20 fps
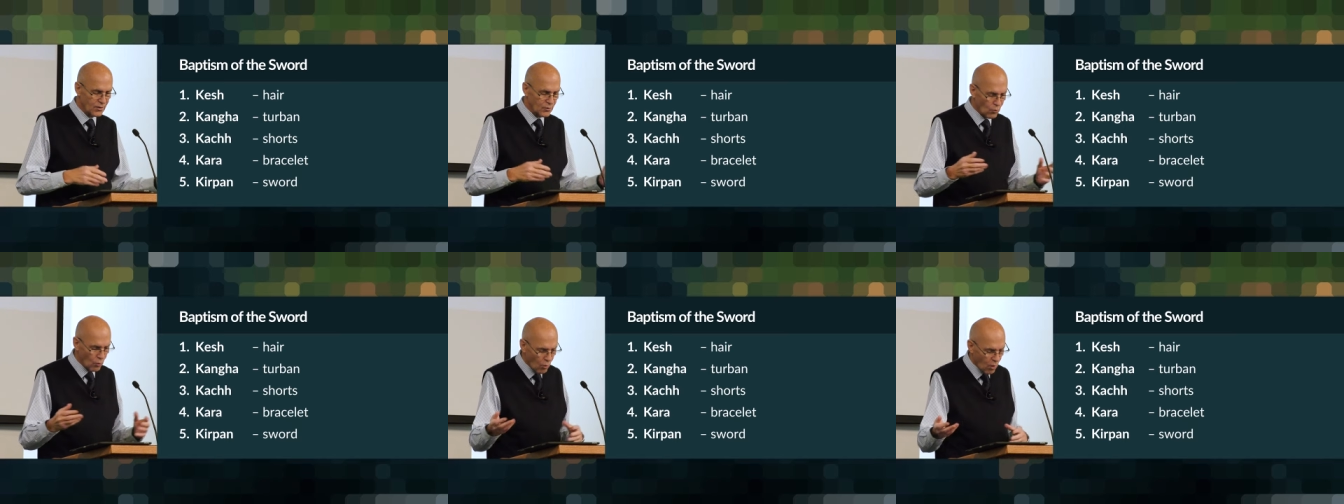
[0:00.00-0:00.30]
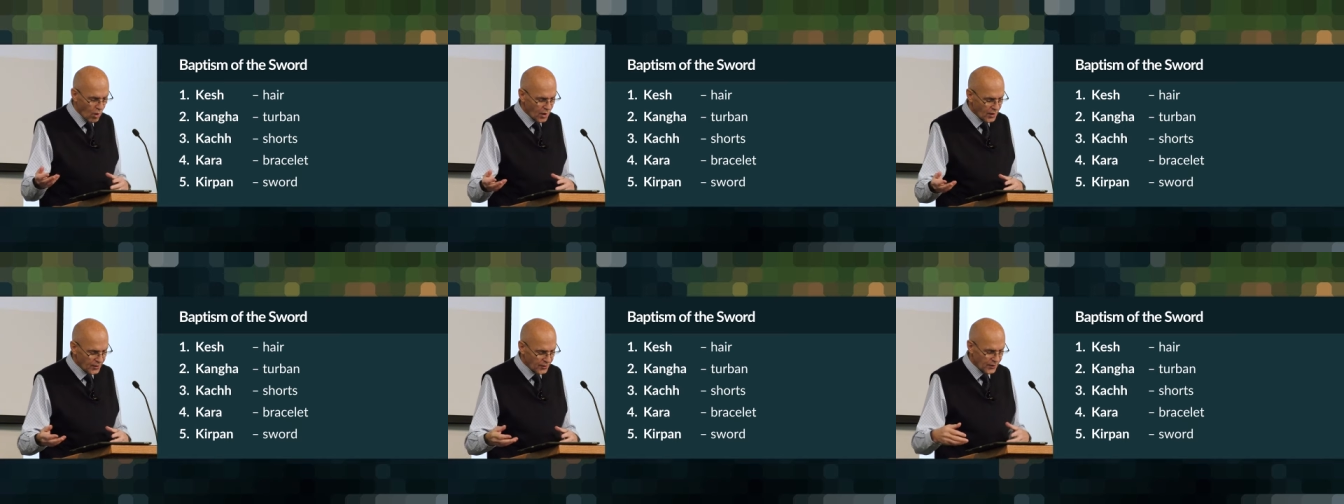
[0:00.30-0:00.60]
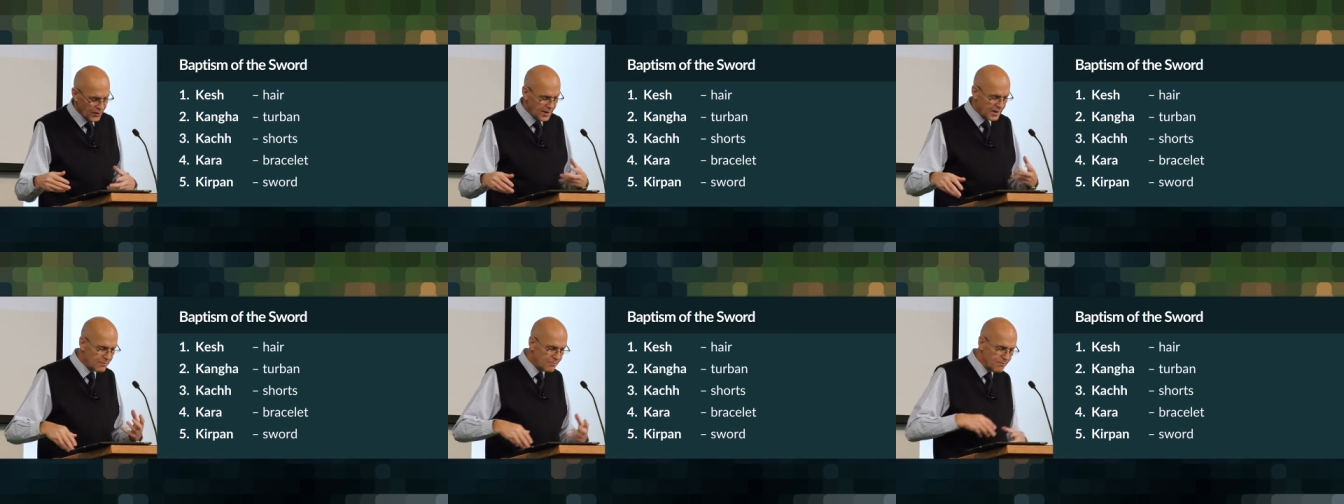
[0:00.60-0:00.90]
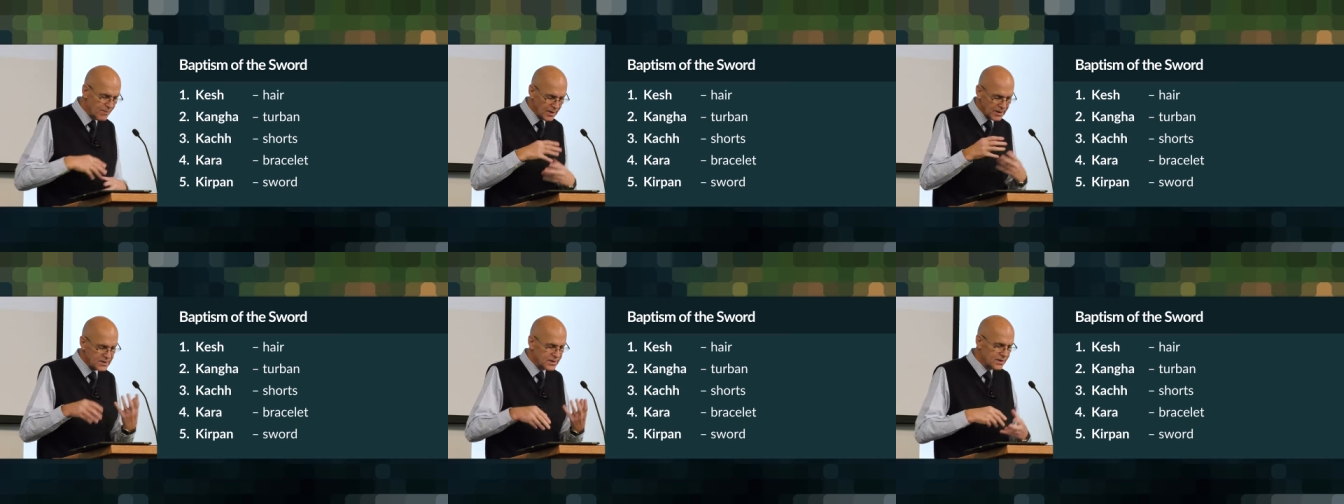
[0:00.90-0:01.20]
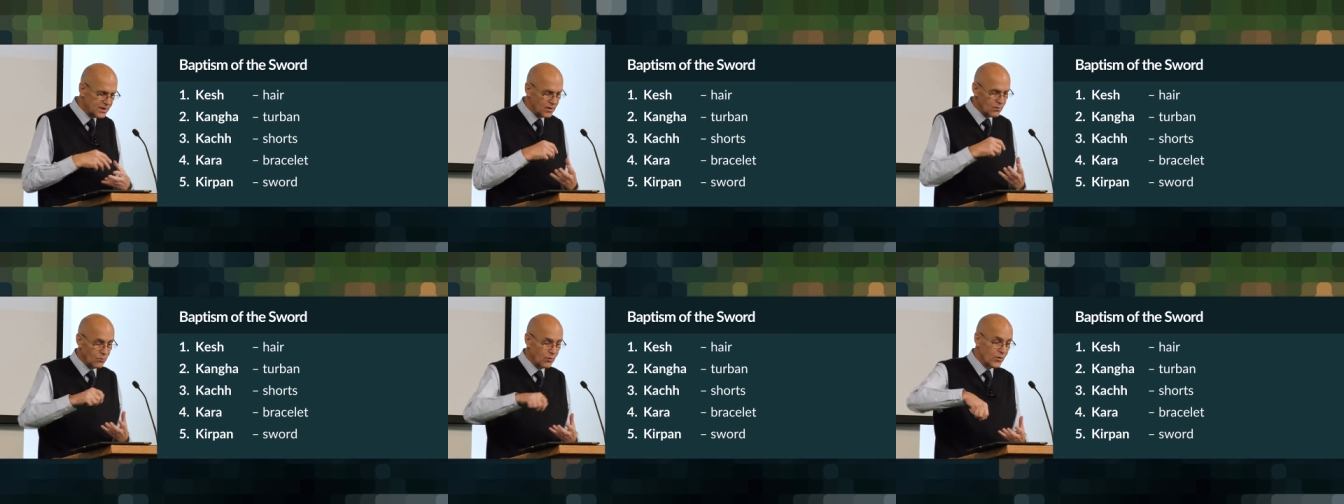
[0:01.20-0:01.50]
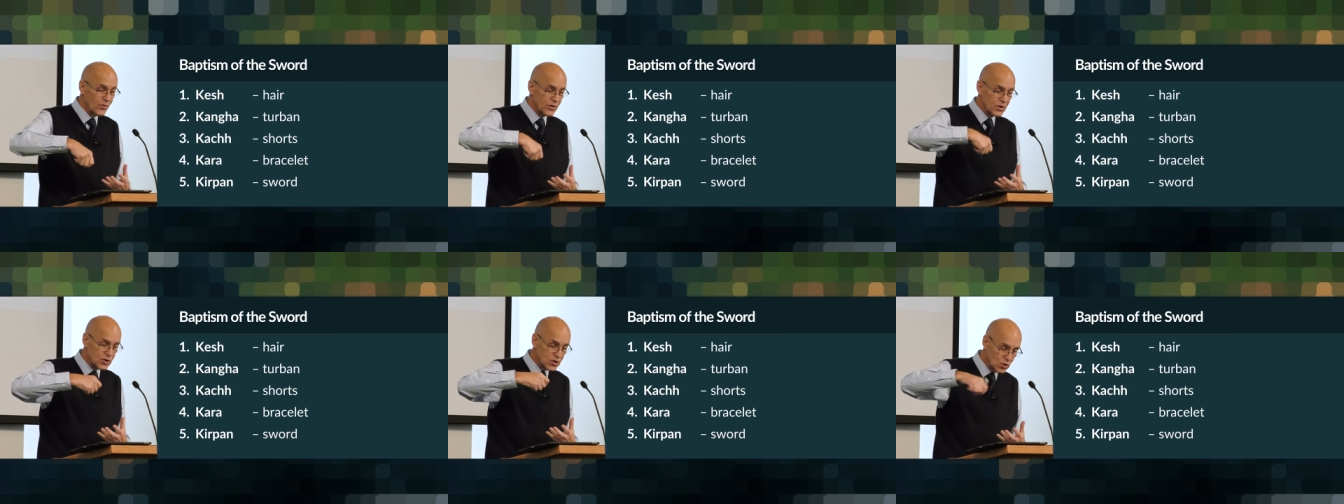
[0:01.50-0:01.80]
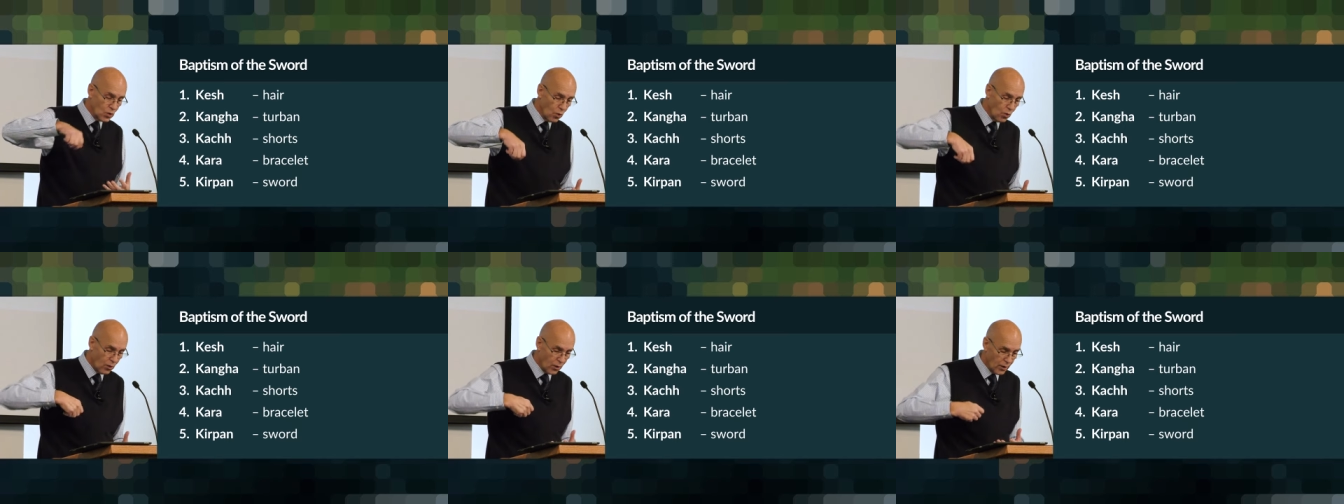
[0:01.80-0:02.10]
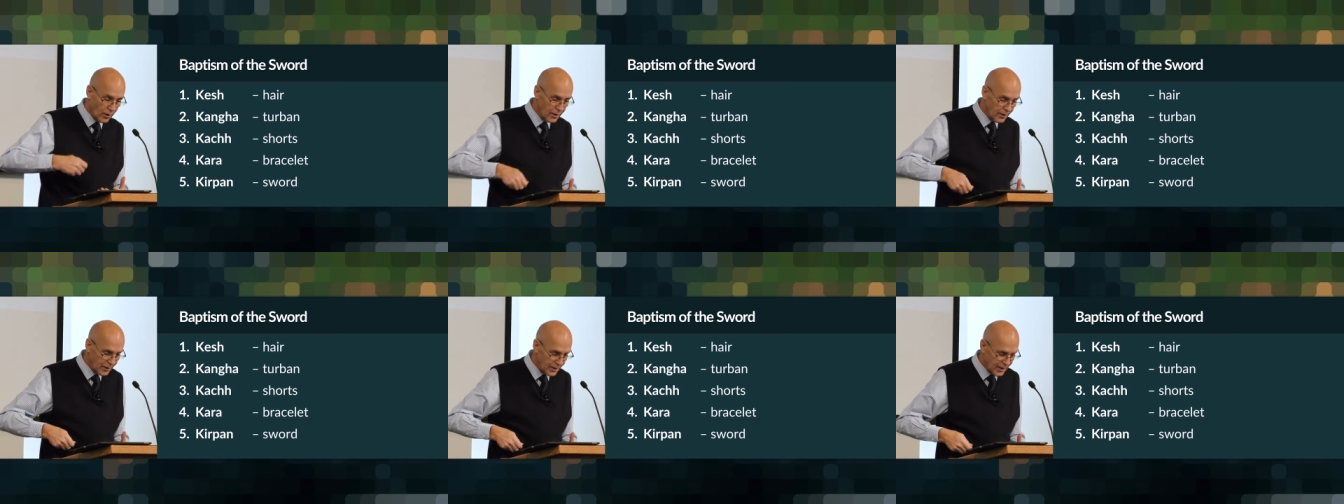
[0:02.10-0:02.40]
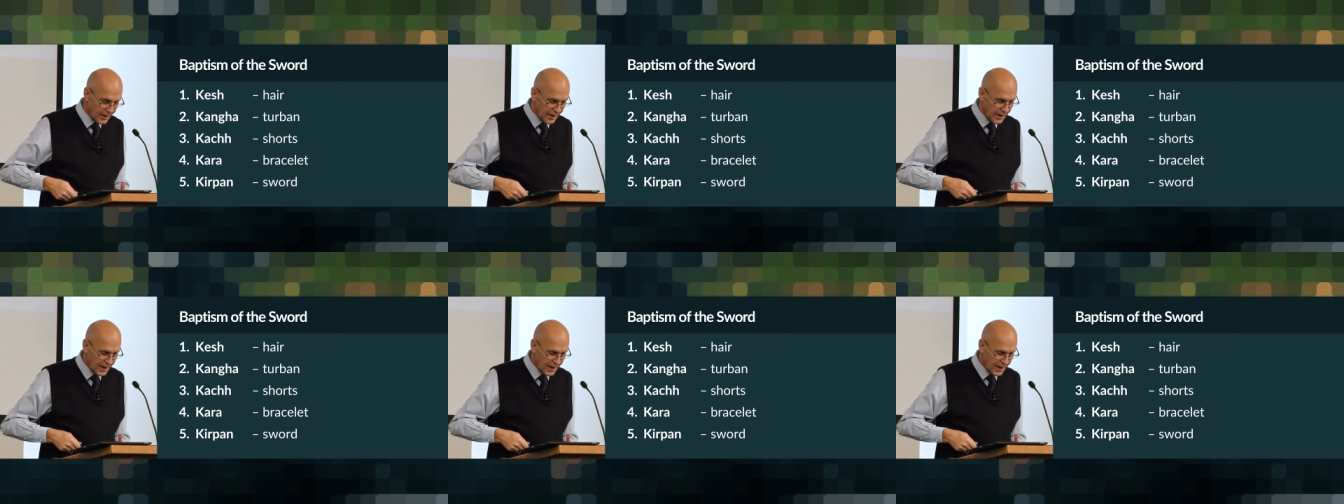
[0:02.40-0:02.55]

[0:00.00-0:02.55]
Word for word: and water and he mixed it with a sword